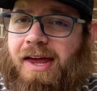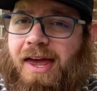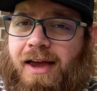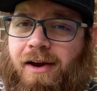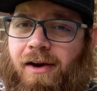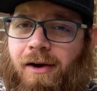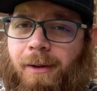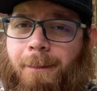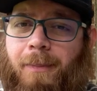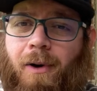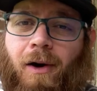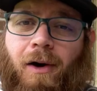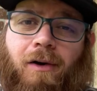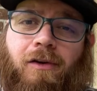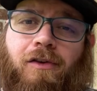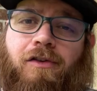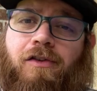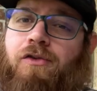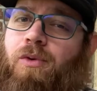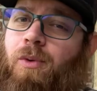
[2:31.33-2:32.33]
acre
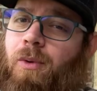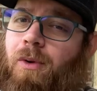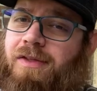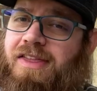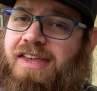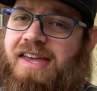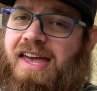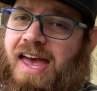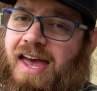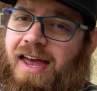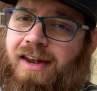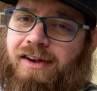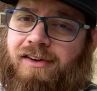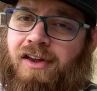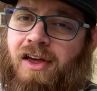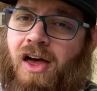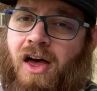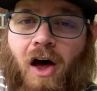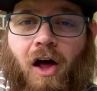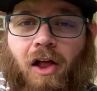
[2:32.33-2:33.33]
burns toward the end,
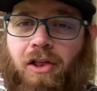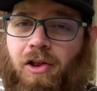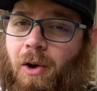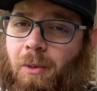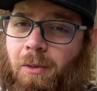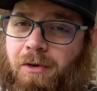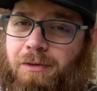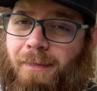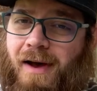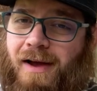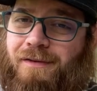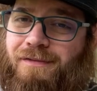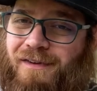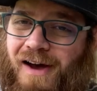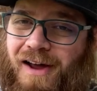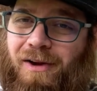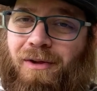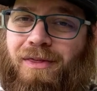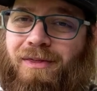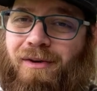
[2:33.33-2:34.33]
along with my
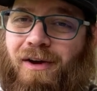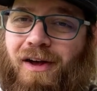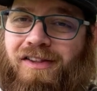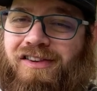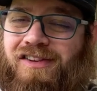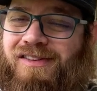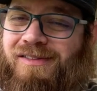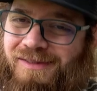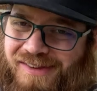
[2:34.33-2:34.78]
final thoughts.